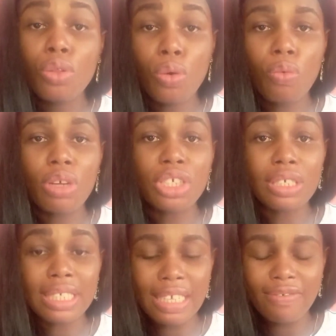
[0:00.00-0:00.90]
No,
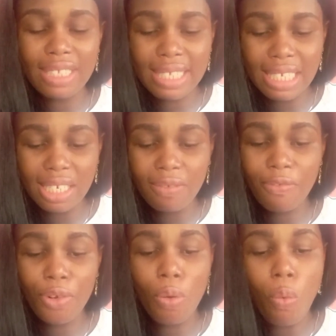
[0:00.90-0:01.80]
question 17
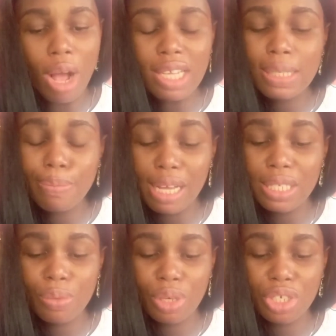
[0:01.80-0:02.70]
from what's
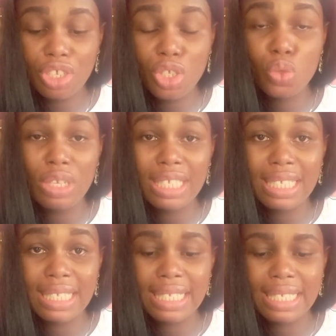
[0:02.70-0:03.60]
past questions
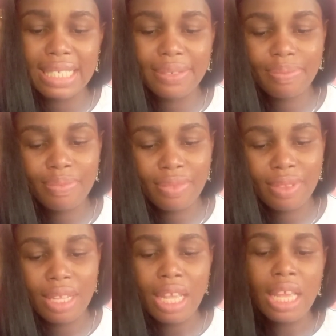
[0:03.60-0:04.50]
2016.
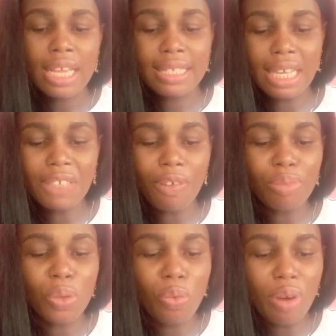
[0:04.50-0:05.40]
It says
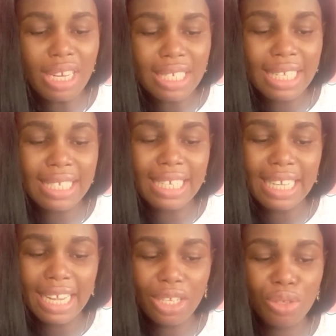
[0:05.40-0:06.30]
from the words
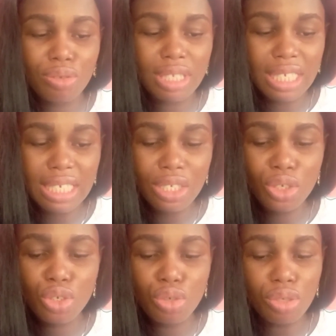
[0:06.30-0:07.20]
lettered A to D,
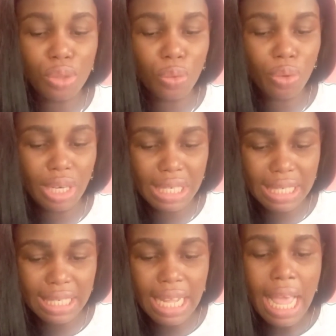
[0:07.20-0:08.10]
choose the
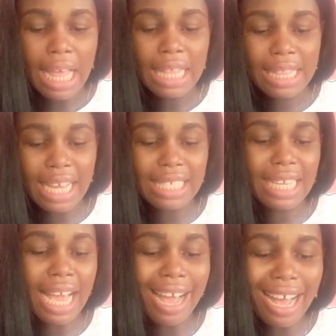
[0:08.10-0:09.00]
word
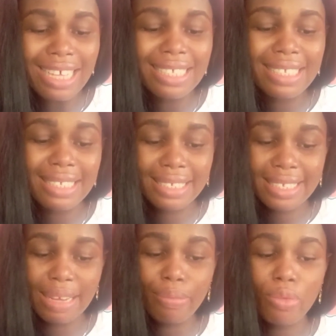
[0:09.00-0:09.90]
that has the
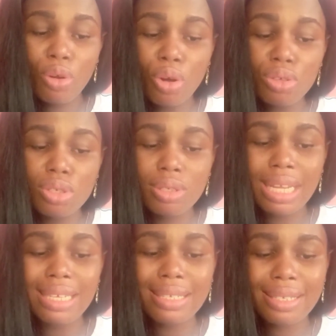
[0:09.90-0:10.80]
same
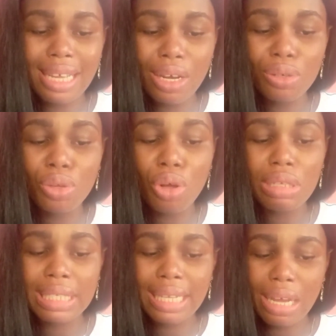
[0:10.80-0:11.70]
consonant sound
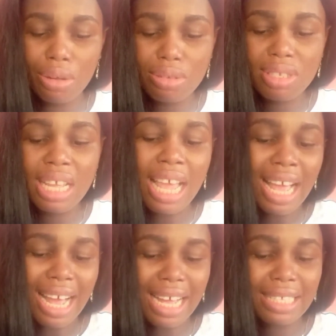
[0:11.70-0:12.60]
or sounds
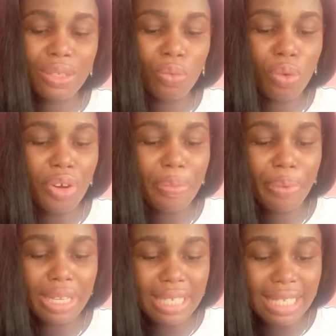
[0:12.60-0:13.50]
as the one
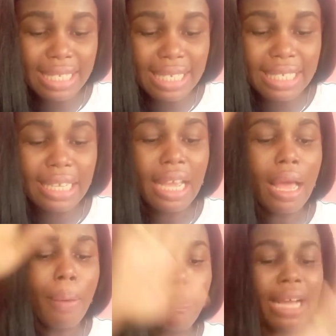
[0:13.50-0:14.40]
represented
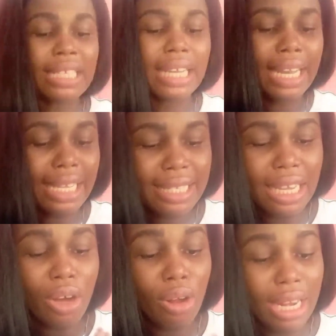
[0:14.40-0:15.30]
by the
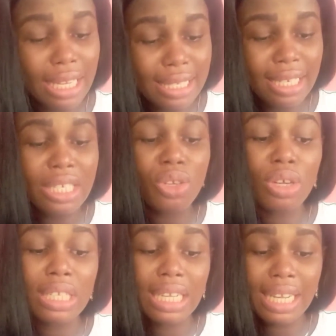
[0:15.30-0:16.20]
letter or letters
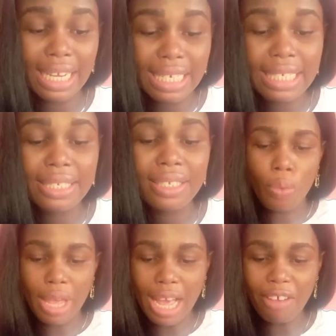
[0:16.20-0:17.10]
underlined.
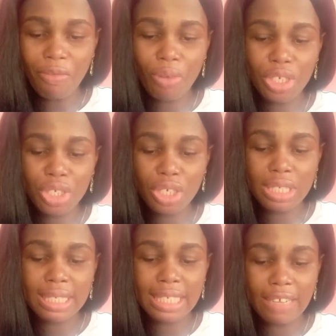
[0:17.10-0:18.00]
We have
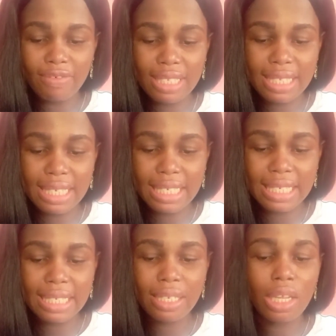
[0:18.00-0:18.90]
question
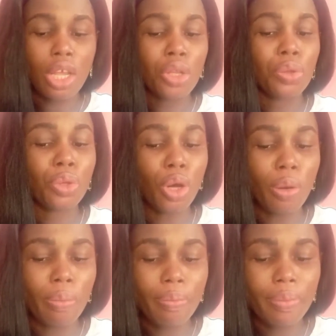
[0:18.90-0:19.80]
17,
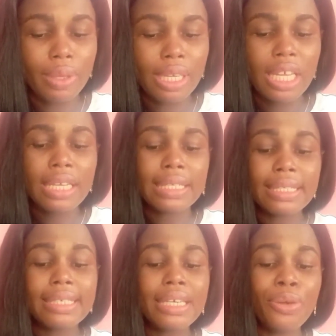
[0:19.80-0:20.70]
dumb,
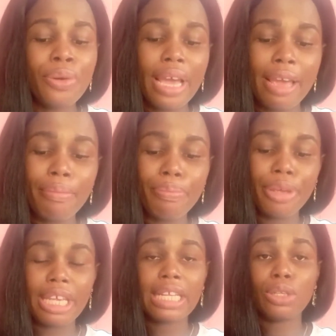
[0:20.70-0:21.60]

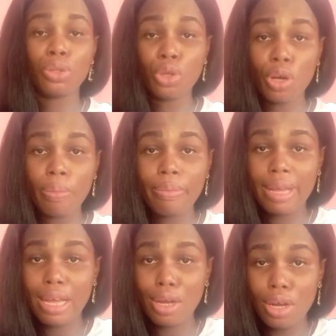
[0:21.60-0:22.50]
D-U-M-B, dumb.
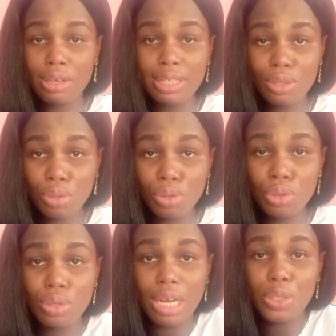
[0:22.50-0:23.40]
I already
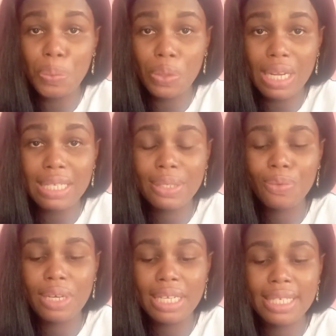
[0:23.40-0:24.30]
told you how to pronounce
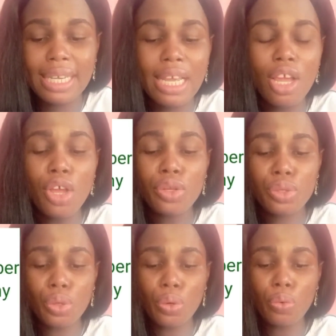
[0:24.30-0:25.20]
the word.
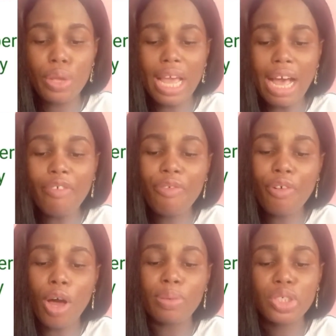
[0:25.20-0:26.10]
So we have
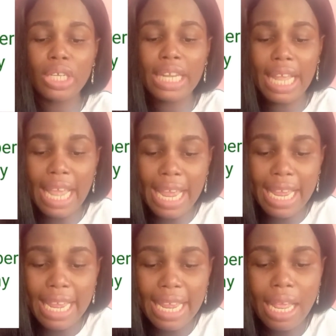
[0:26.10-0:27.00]
option
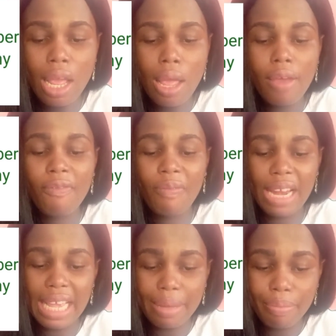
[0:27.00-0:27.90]
A,
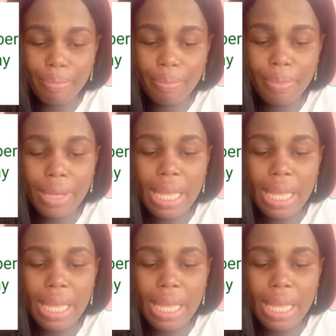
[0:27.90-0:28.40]
flame,